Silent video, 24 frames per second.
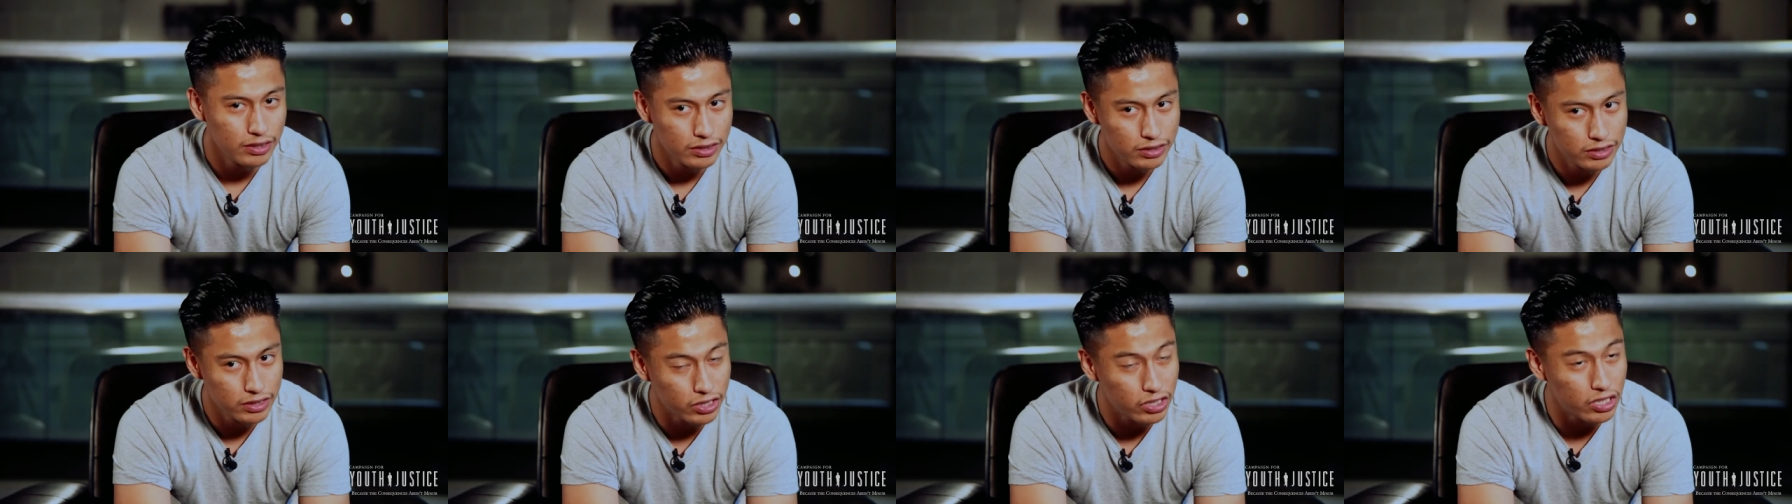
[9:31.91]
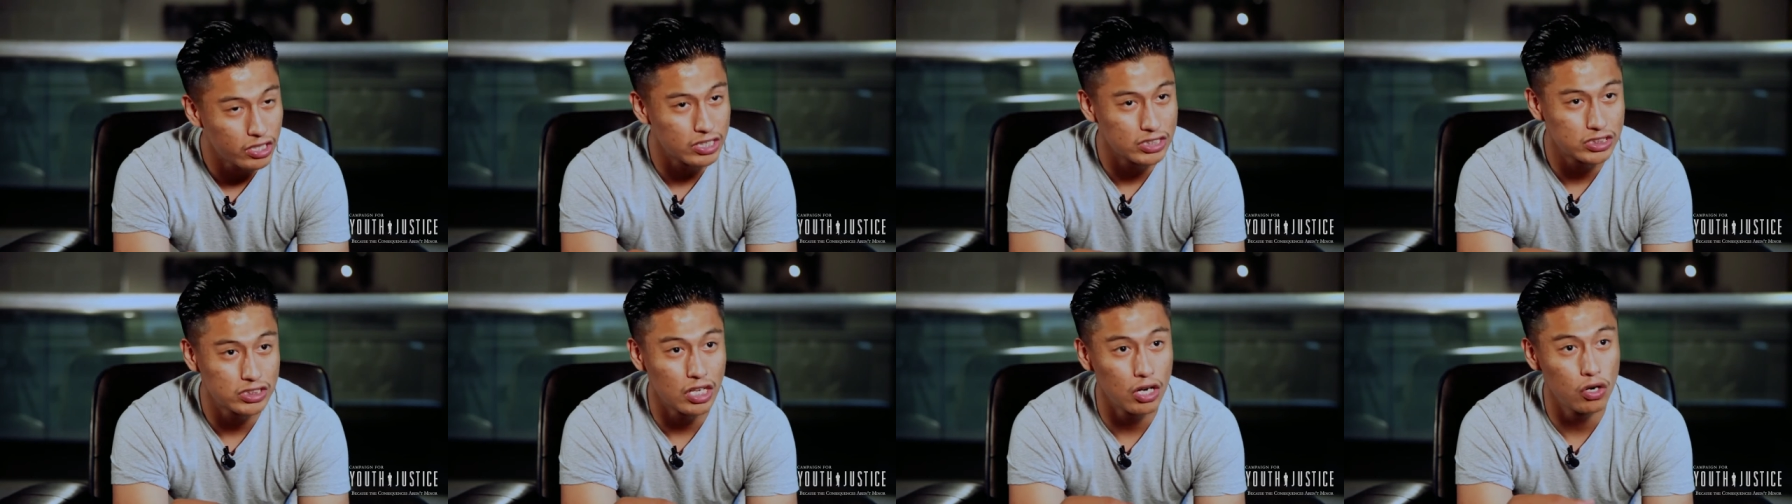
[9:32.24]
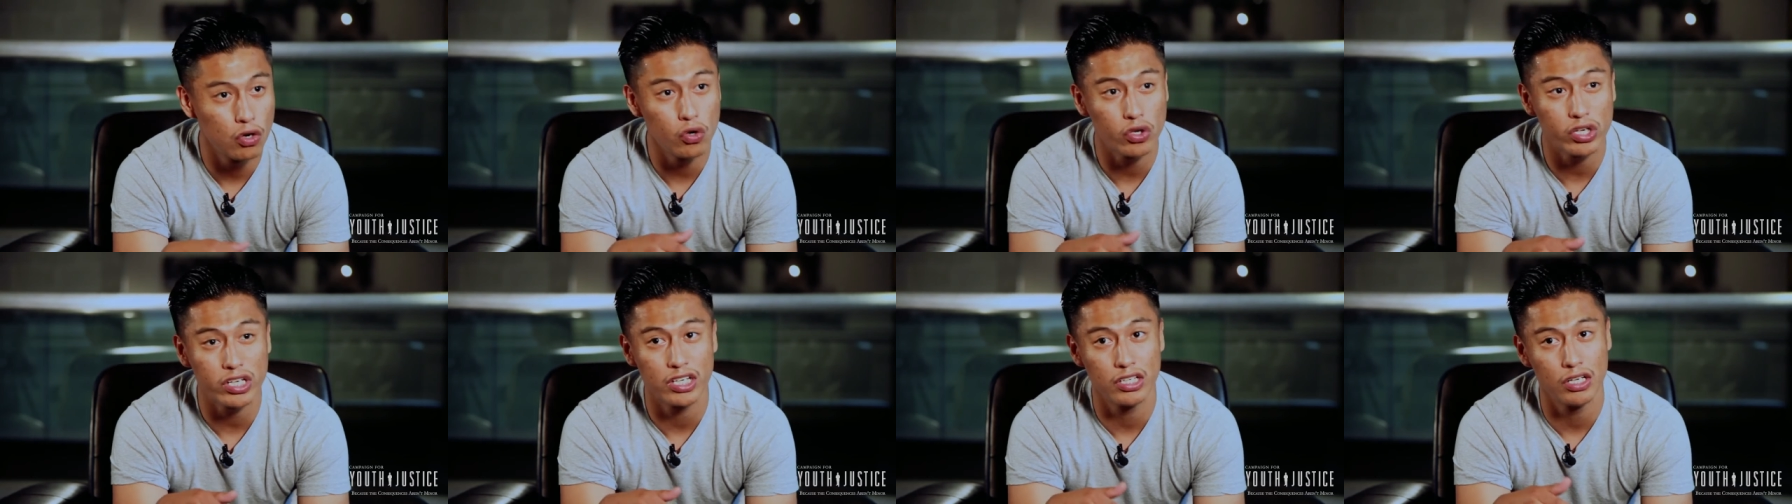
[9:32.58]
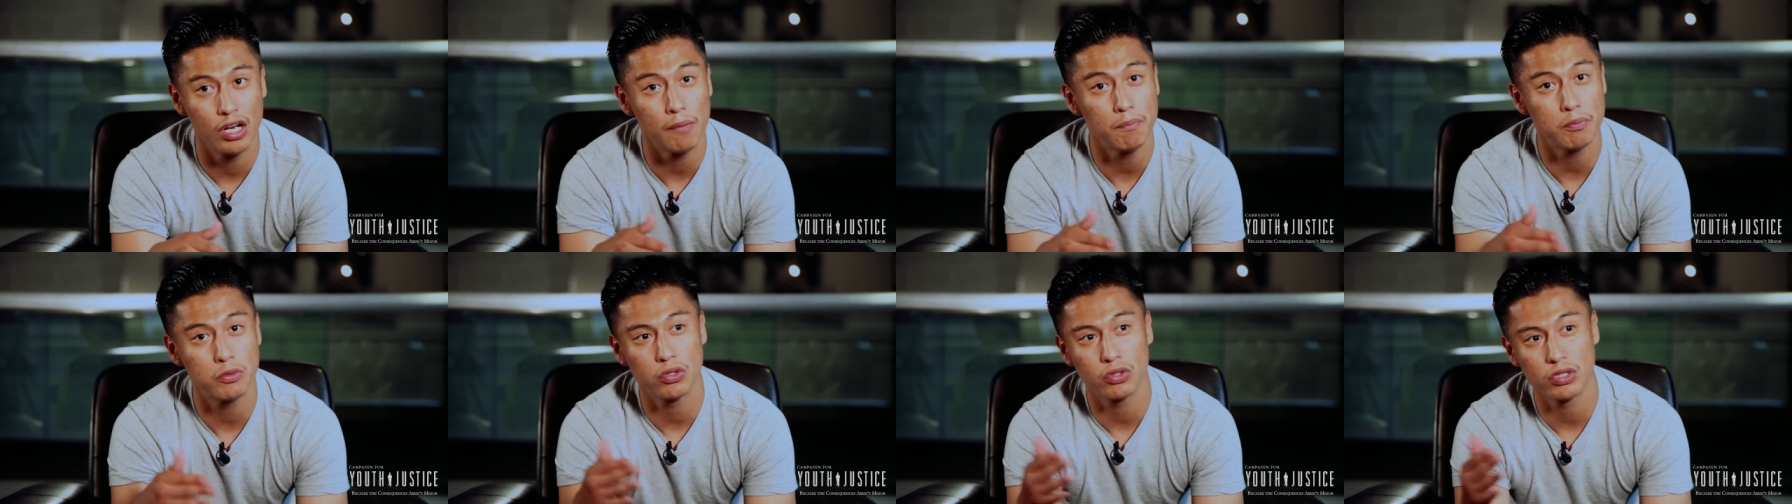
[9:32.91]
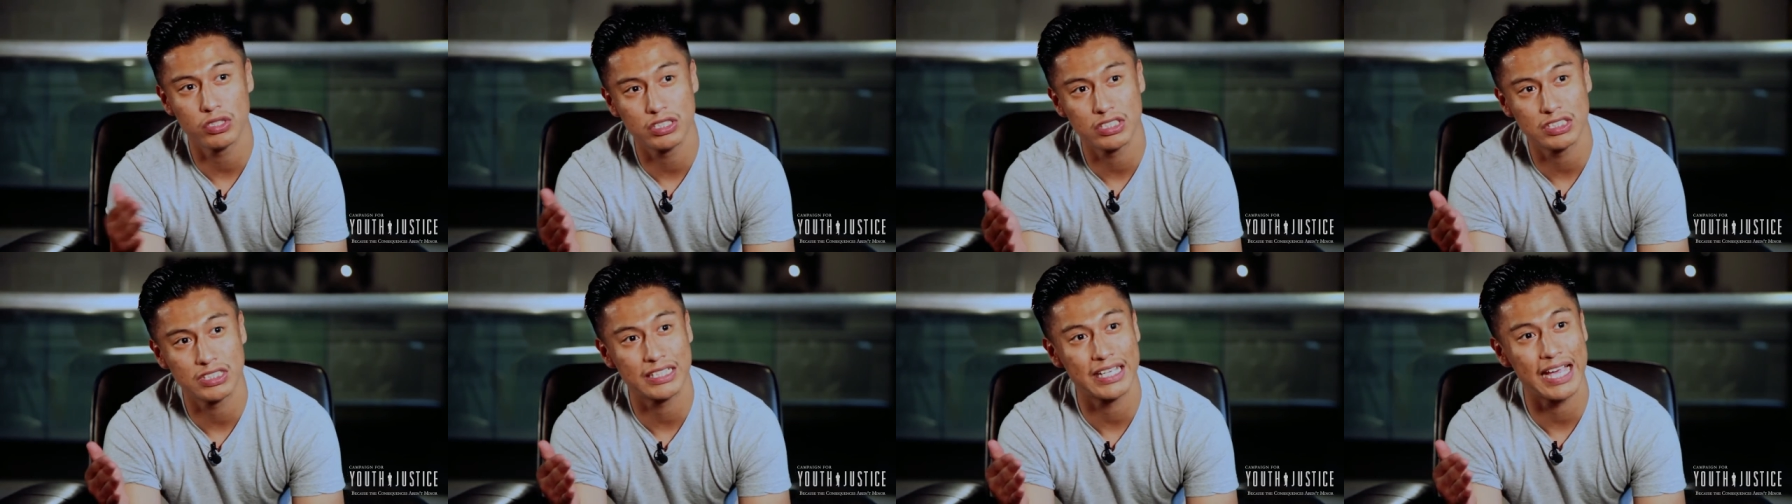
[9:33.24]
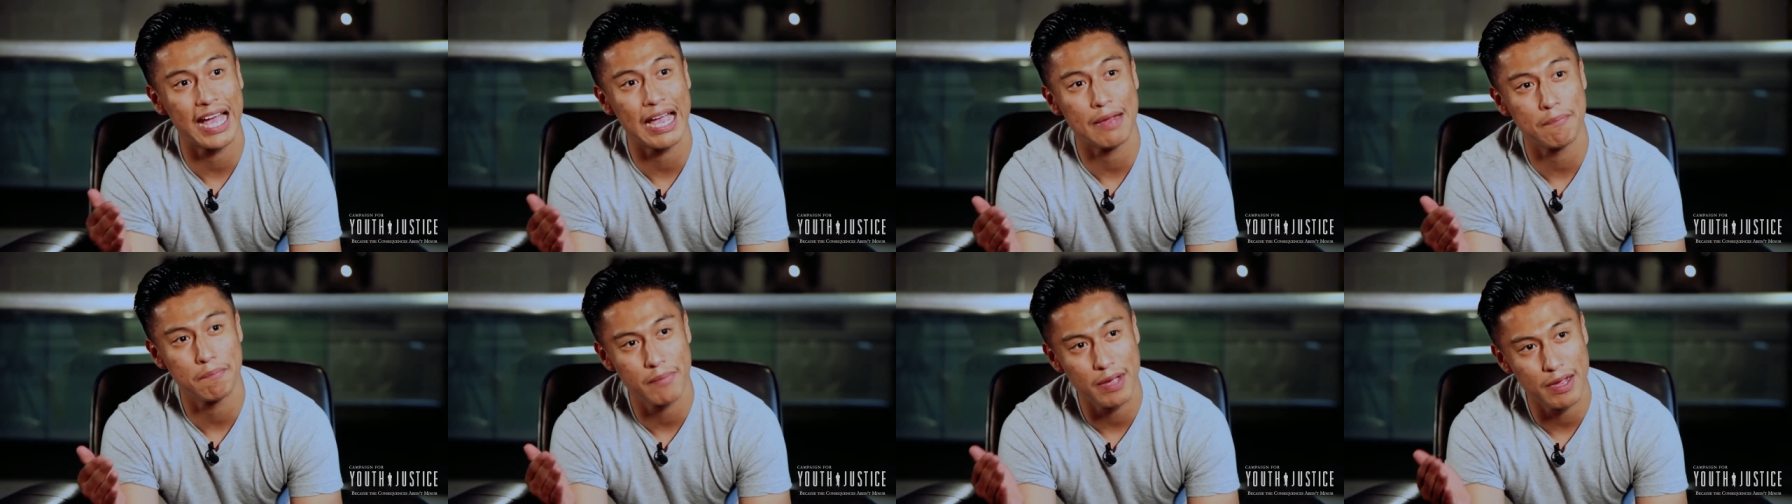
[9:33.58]
they're gonna start looking up to these
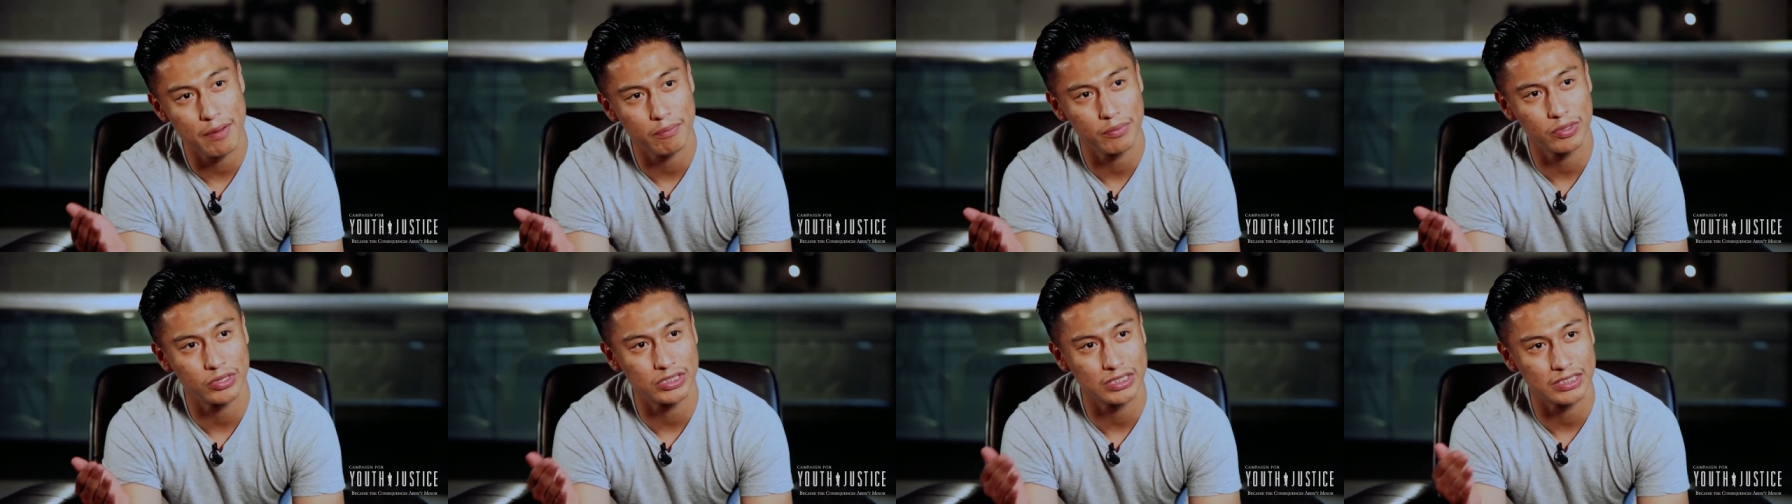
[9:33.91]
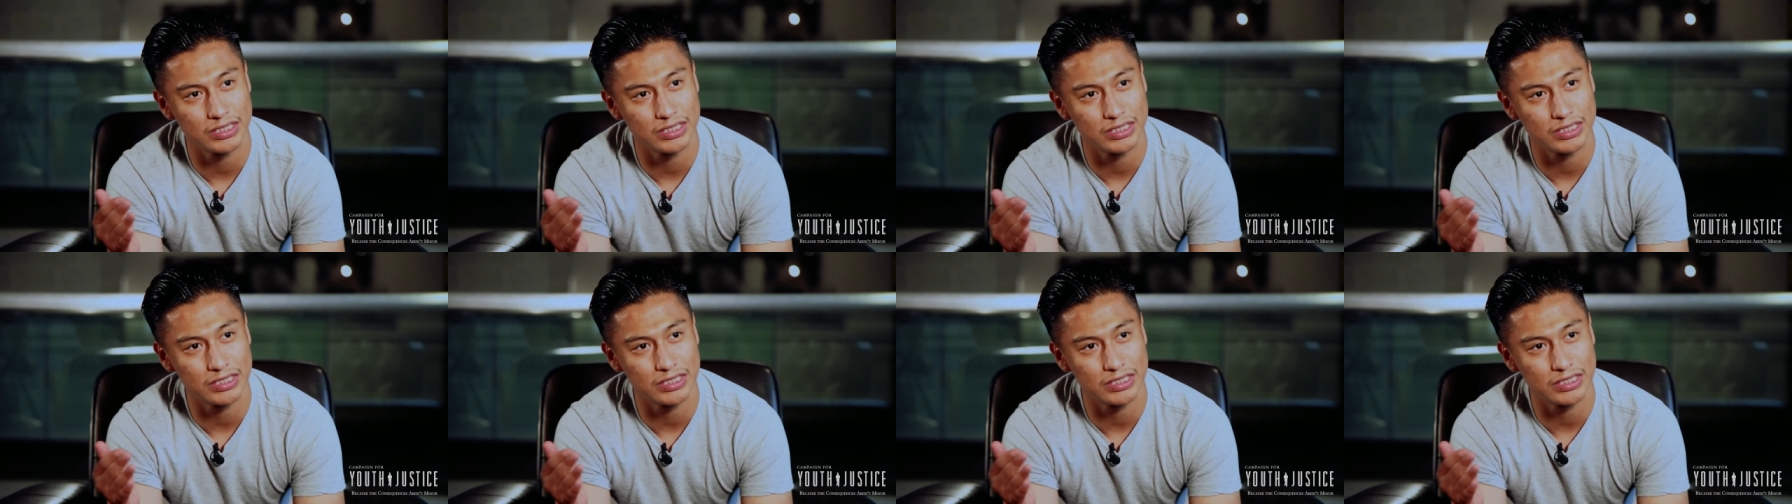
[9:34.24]
gang members